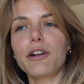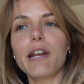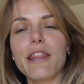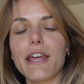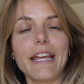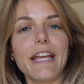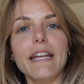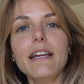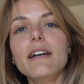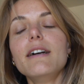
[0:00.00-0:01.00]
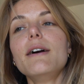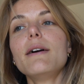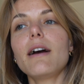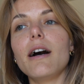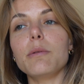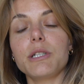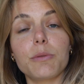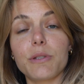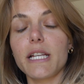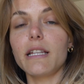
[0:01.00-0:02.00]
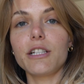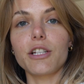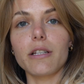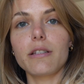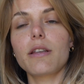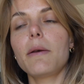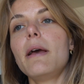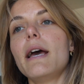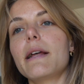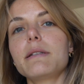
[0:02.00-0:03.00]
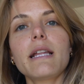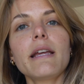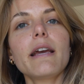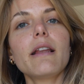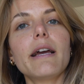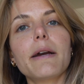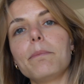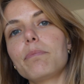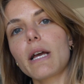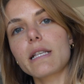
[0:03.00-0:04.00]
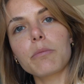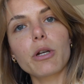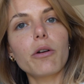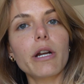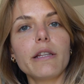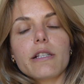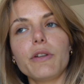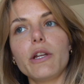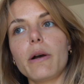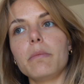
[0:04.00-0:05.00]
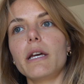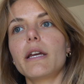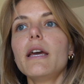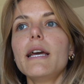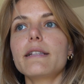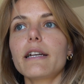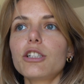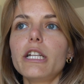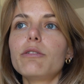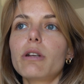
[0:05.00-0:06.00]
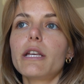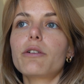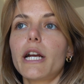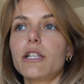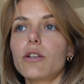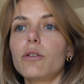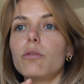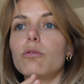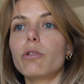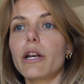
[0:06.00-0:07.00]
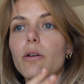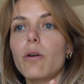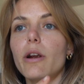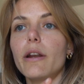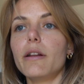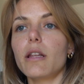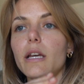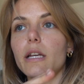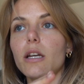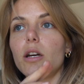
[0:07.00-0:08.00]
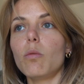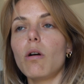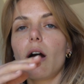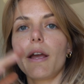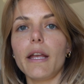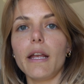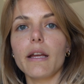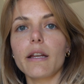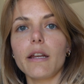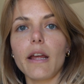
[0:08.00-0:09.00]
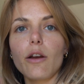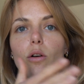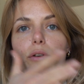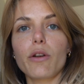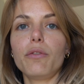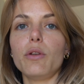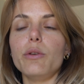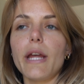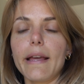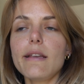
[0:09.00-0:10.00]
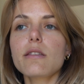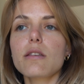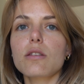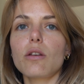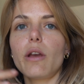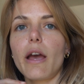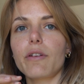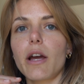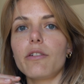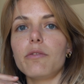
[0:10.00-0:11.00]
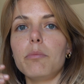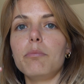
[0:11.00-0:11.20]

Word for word: curry thingy, which was delicious. And I was thinking, like, as I'm recording this video, I'm like, it's actually really great to record like what I eat in a day over a few days, so you have kind of